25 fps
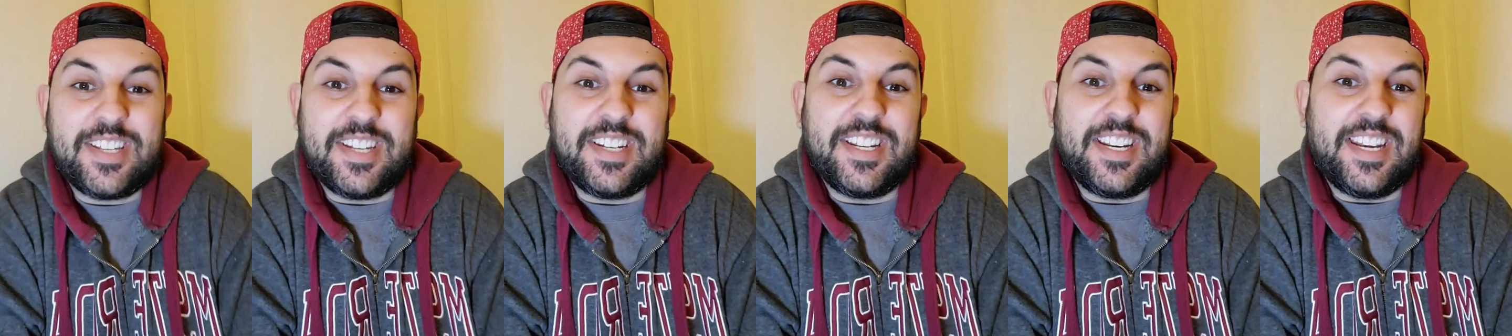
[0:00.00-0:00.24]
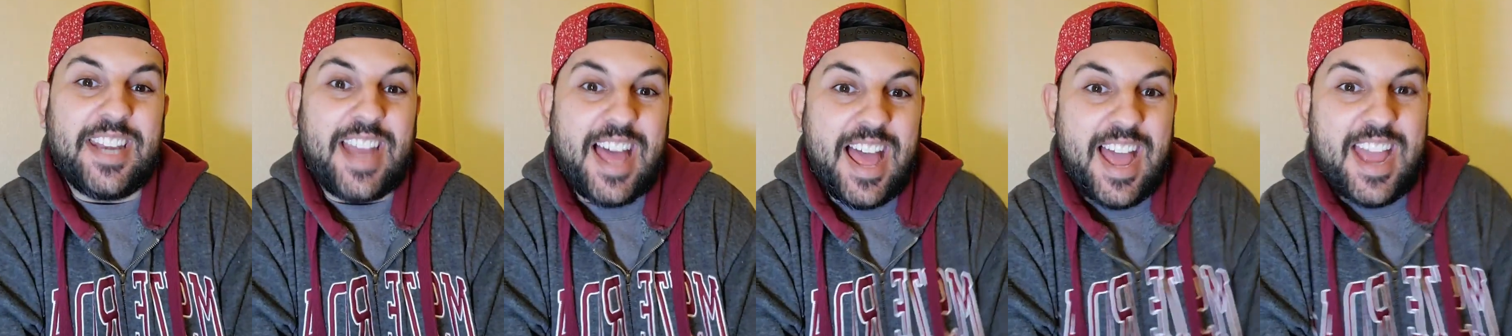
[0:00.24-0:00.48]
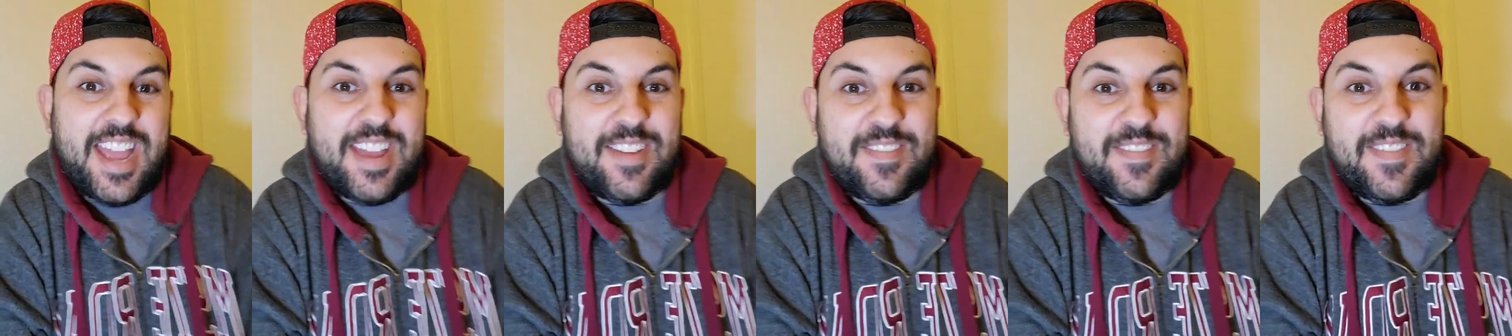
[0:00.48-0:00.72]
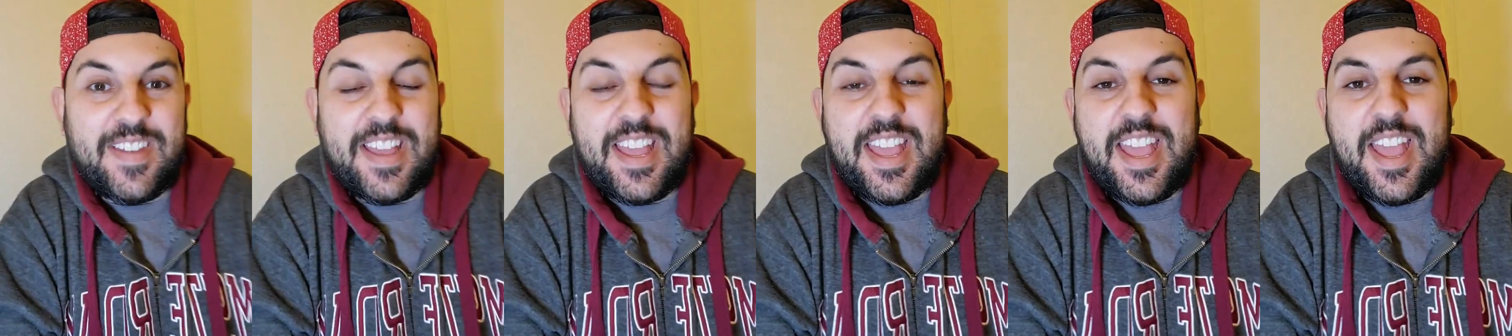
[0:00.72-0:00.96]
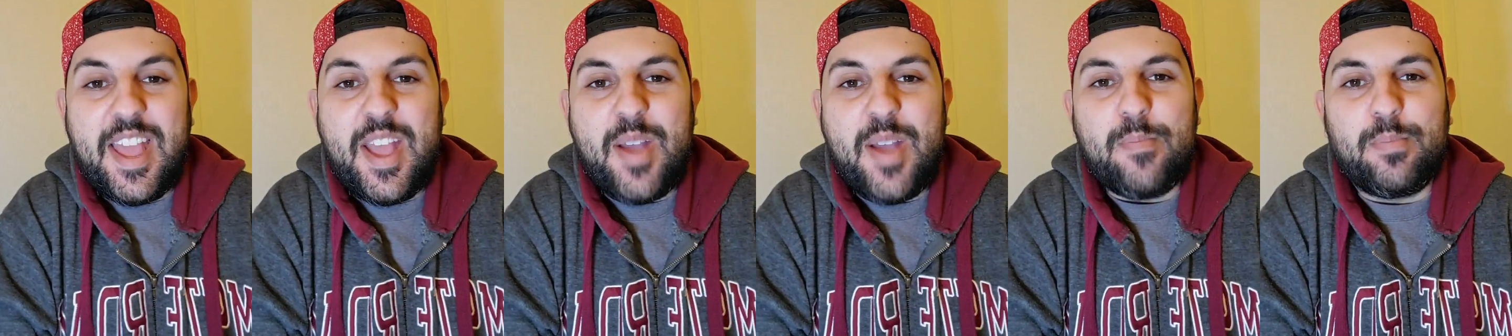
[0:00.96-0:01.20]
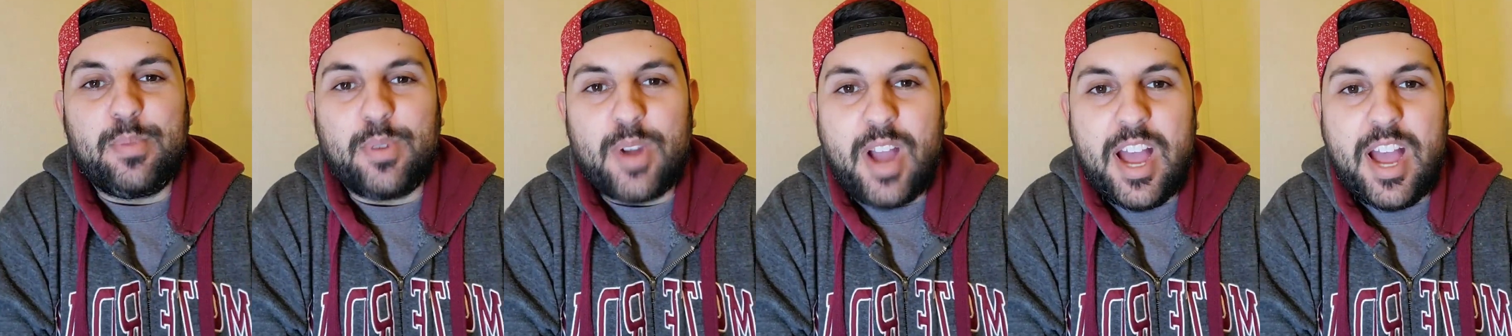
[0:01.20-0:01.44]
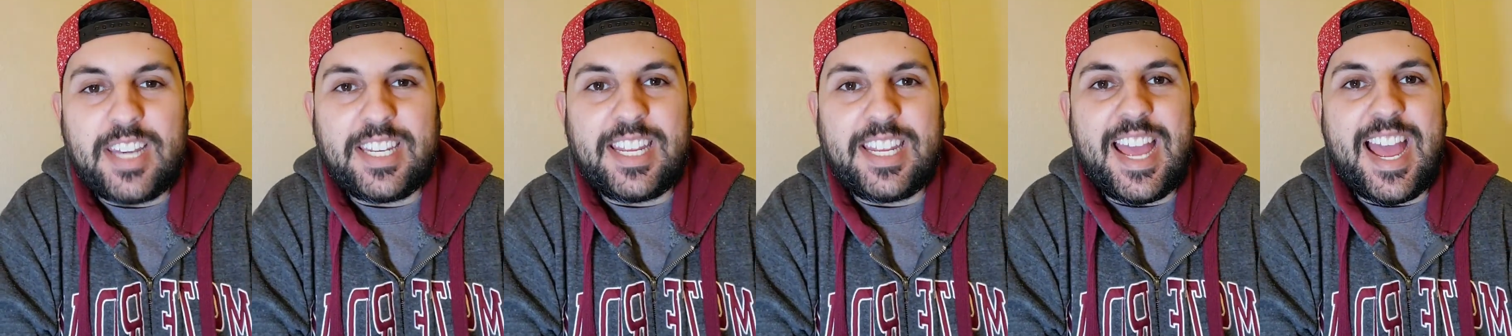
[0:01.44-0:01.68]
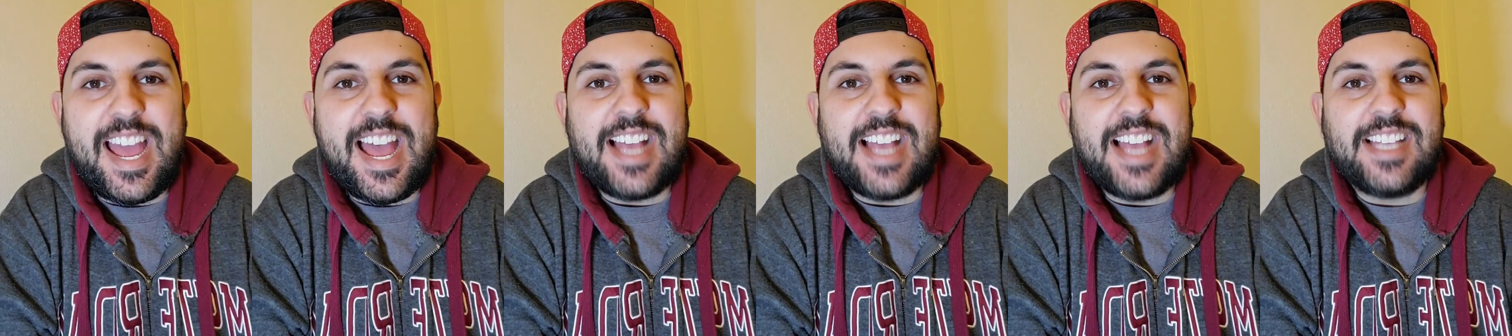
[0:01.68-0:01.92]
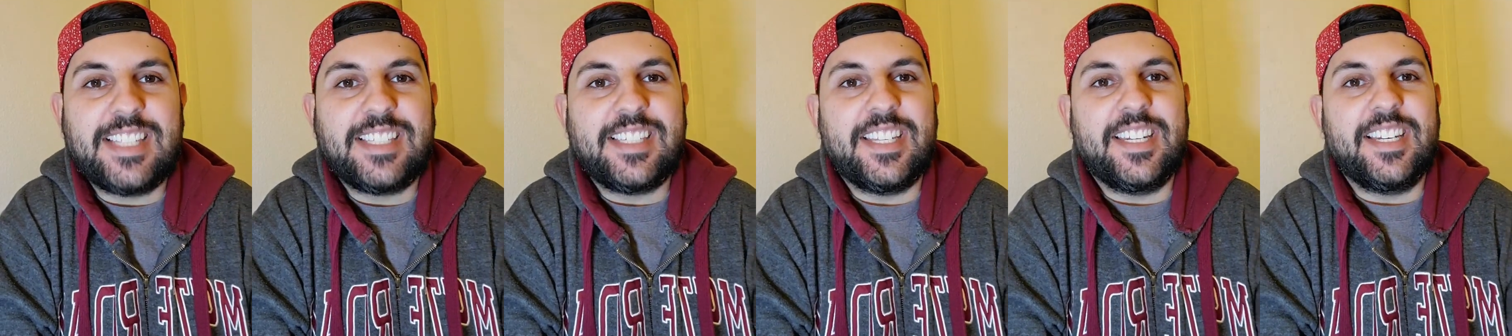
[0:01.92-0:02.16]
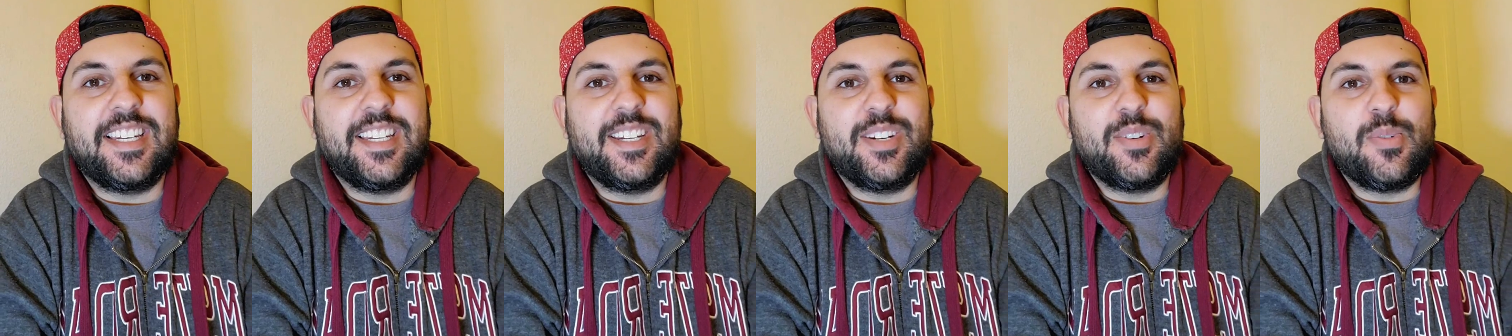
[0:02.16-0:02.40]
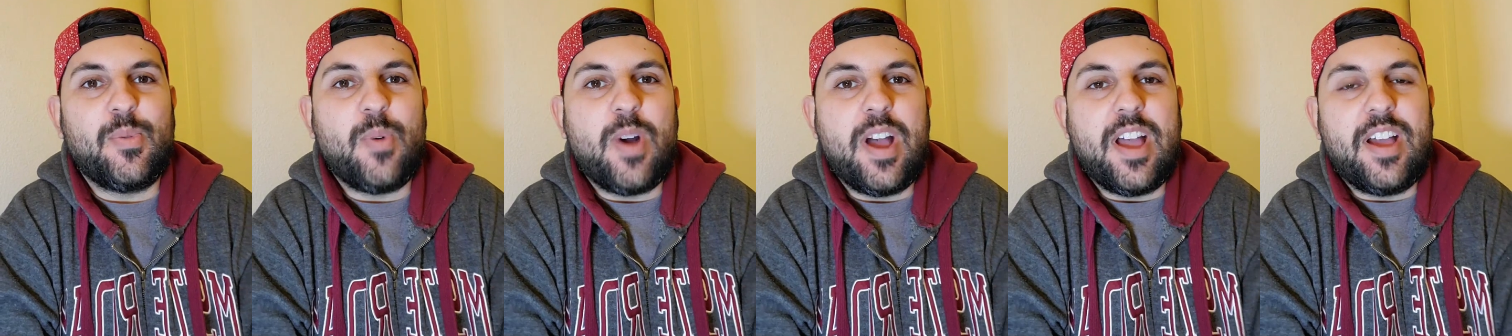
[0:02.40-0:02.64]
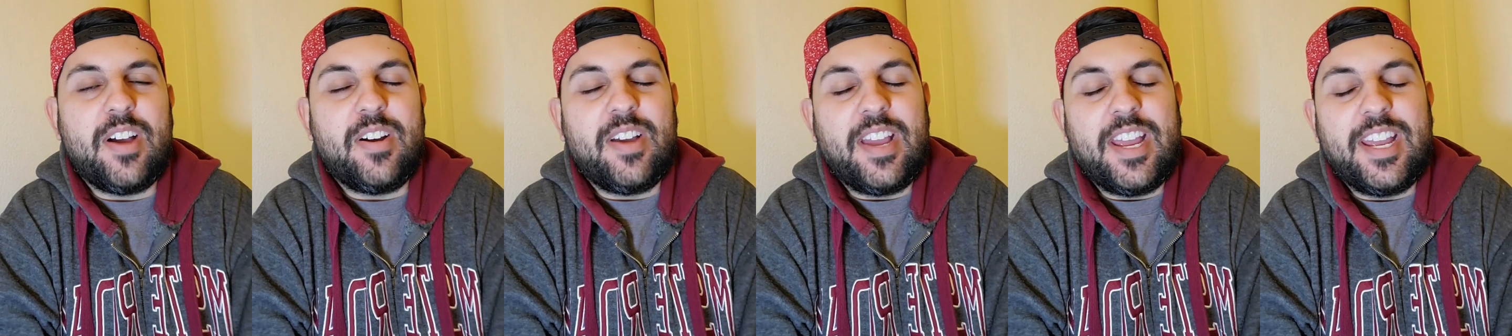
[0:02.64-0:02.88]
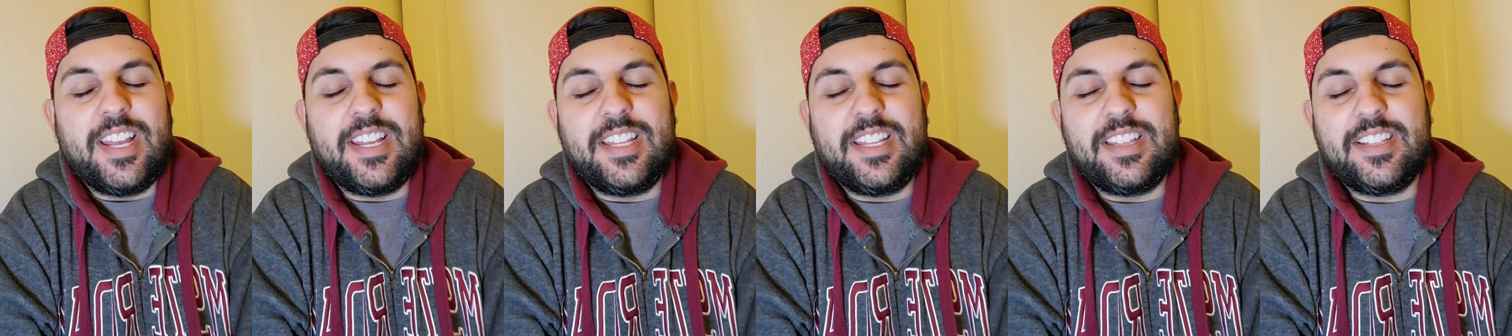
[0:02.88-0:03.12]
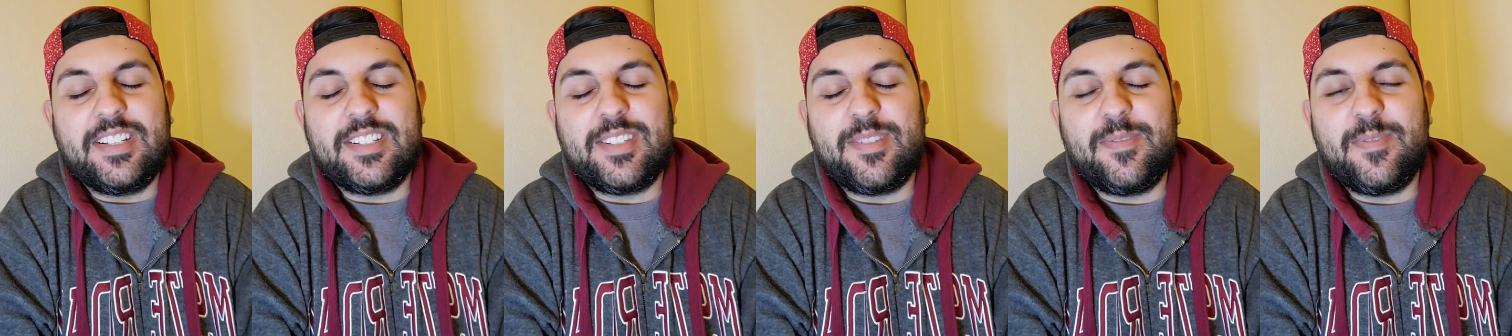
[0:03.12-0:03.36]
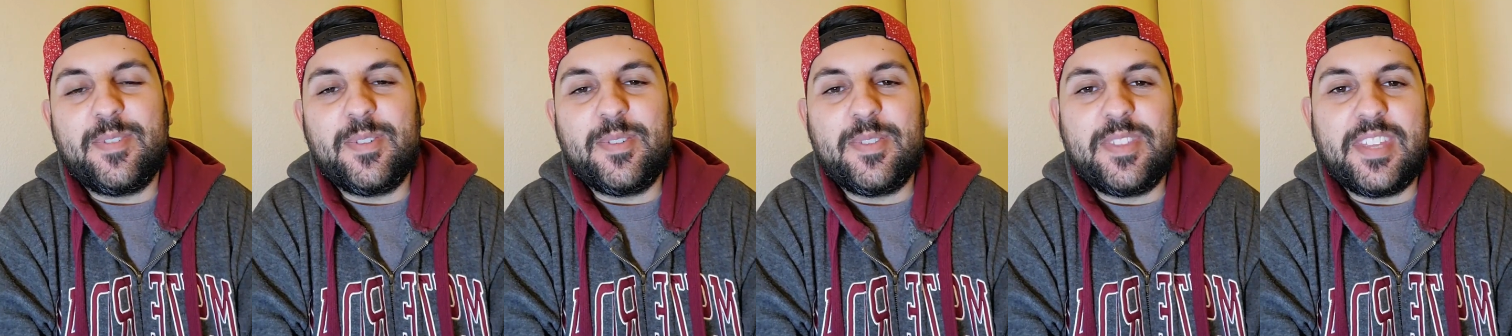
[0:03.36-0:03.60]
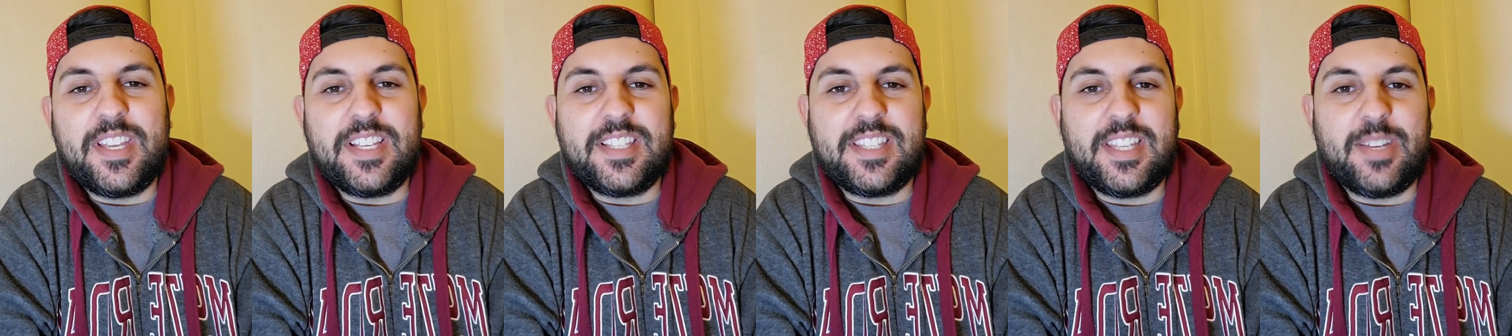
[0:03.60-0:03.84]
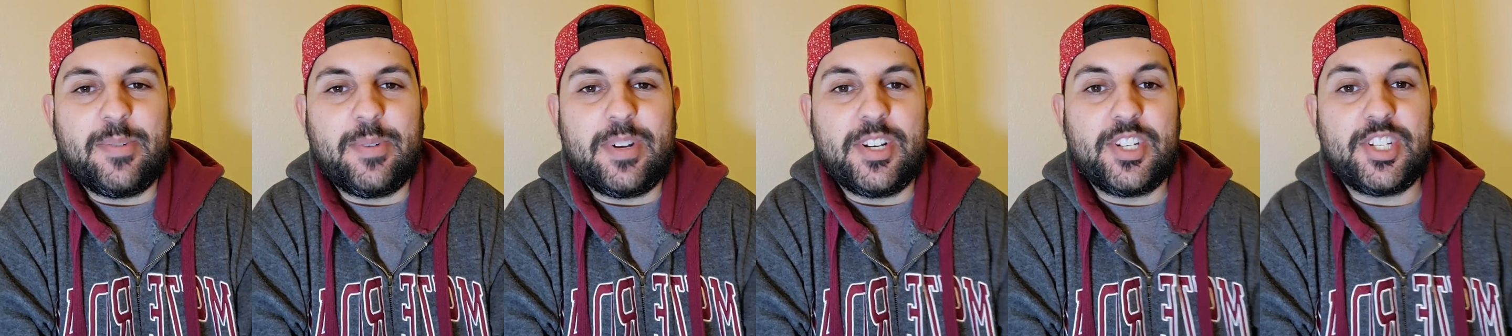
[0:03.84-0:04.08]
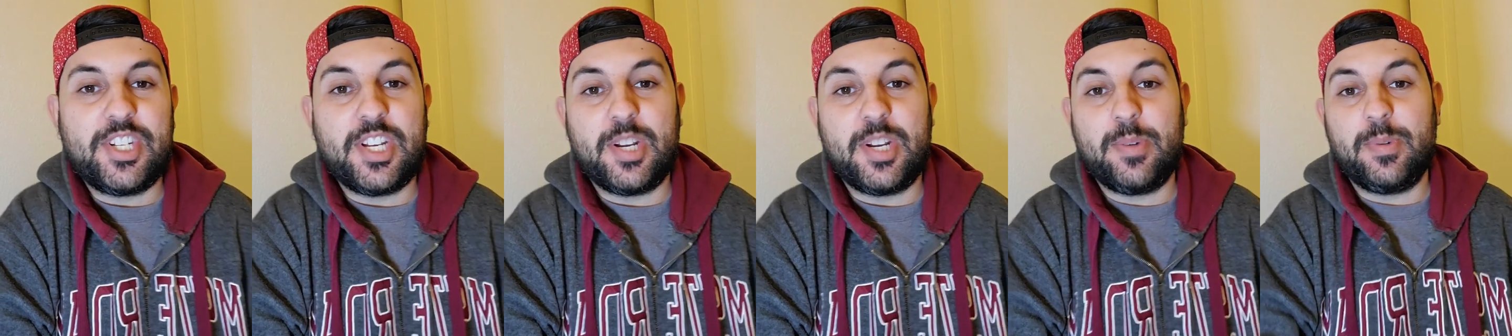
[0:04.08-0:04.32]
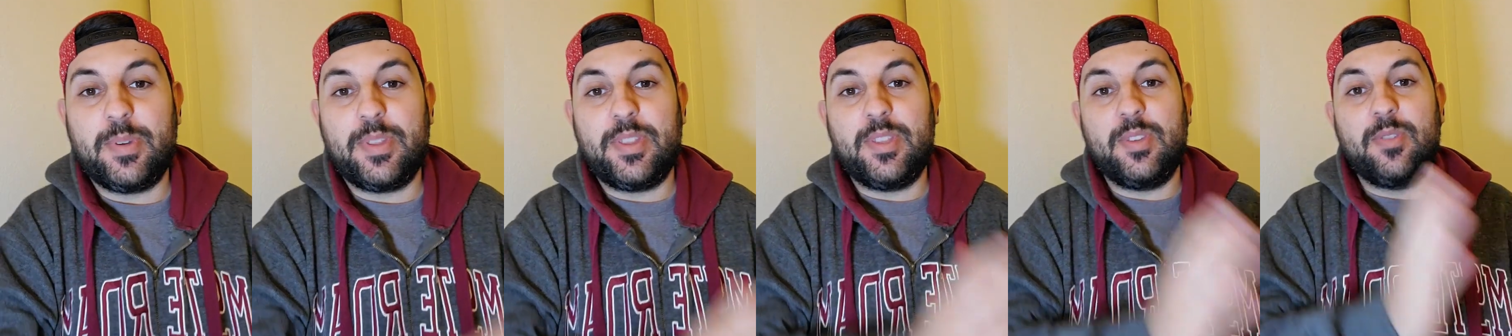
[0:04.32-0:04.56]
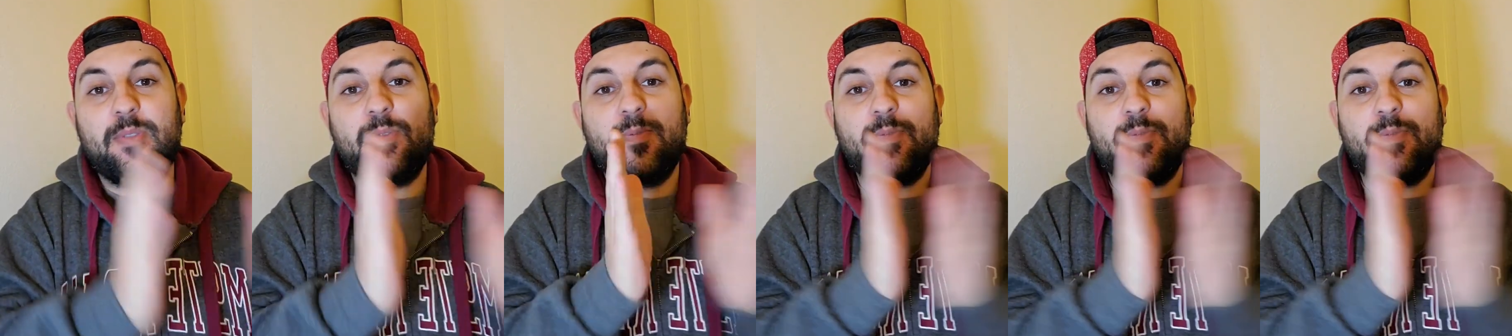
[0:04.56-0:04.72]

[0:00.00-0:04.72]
done a live broadcast in a little while, and there's a few things that I want to share with you.